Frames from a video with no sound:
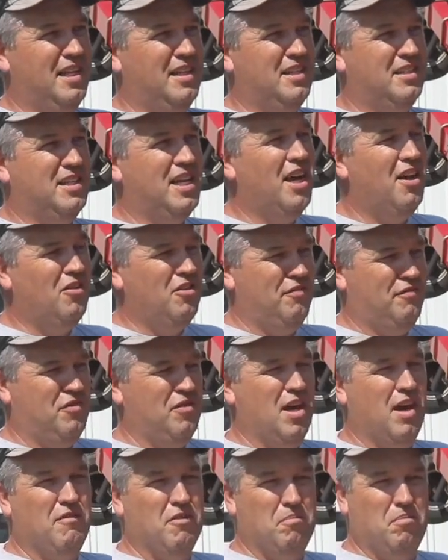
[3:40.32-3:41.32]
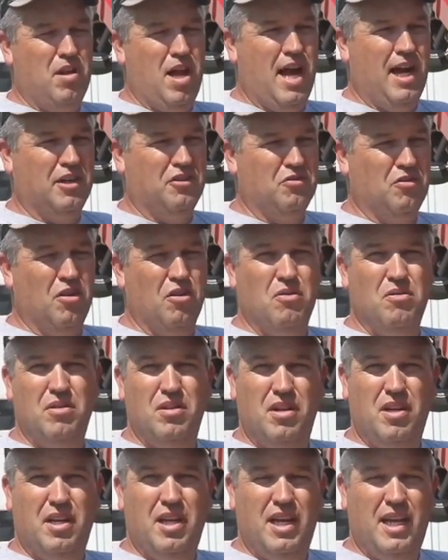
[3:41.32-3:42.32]
to tell if you have a blocked row
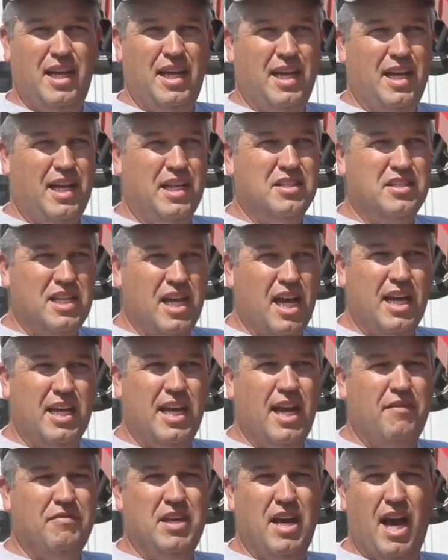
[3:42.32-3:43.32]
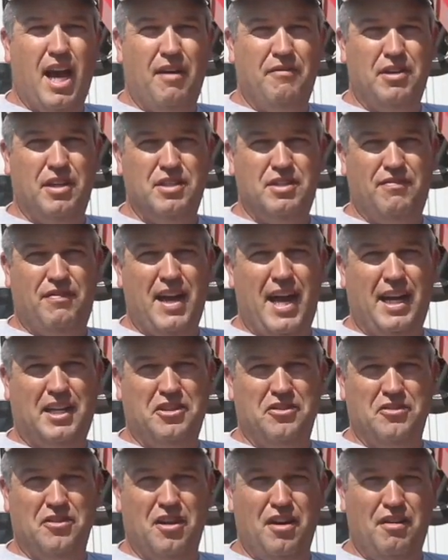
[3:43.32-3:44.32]
is you have the obvious
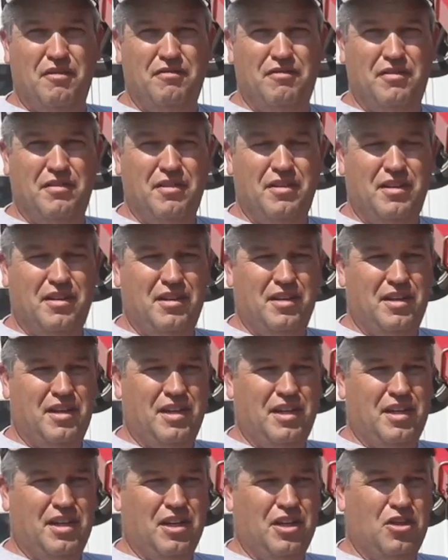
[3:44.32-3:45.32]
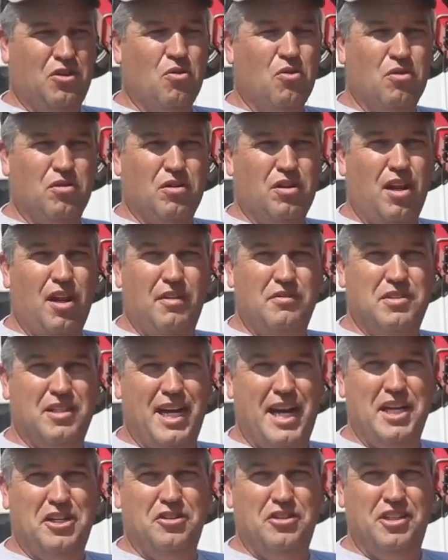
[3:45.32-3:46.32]
factor of corn loves
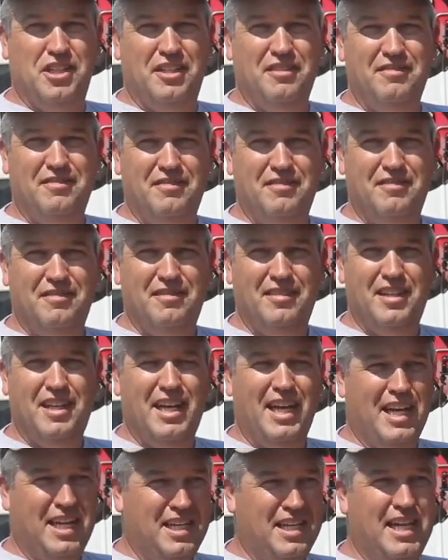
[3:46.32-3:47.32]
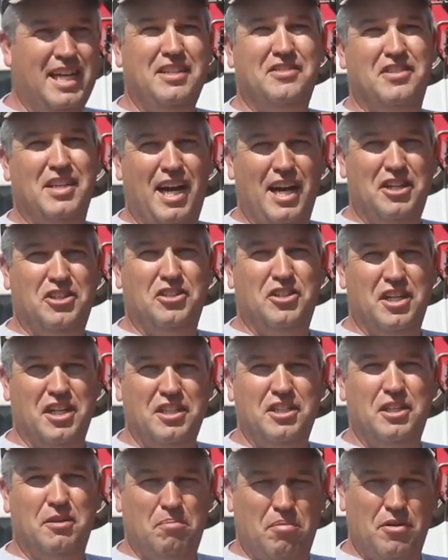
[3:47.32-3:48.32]
nitrogen. It needs
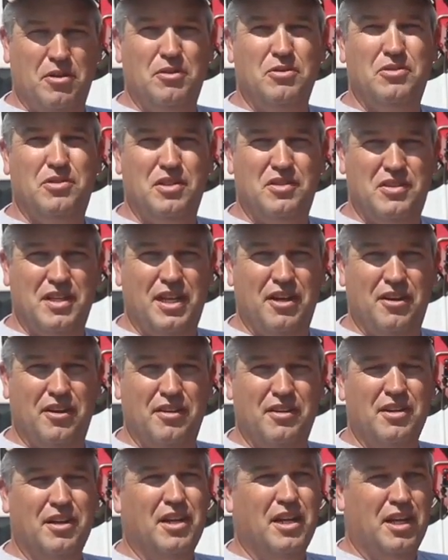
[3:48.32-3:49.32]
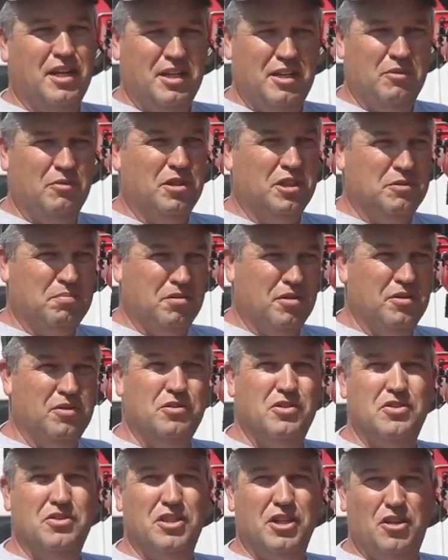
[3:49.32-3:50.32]
nitrogen to produce its ear, which
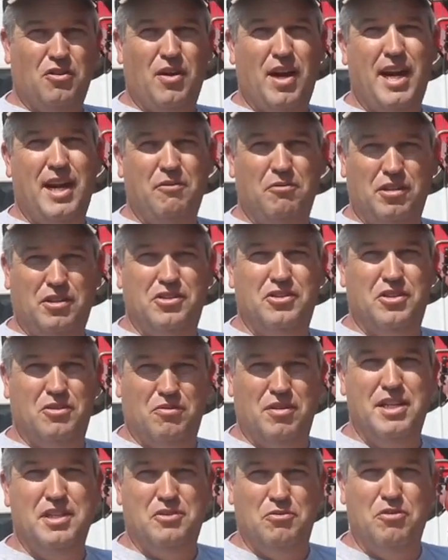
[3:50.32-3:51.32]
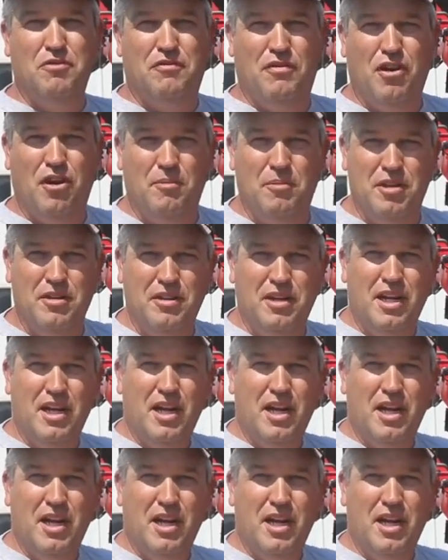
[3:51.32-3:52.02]
produces the grain, which is the reason we're farming.